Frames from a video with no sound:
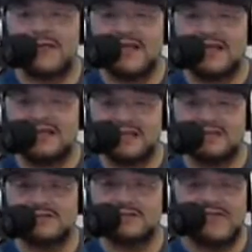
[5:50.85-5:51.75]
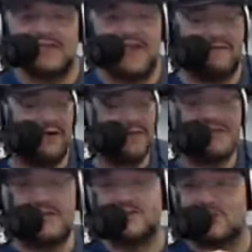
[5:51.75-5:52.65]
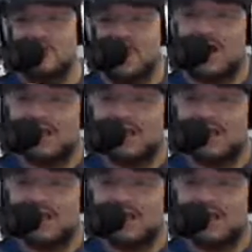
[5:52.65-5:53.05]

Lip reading: in these little, and they have all these stages. So you walk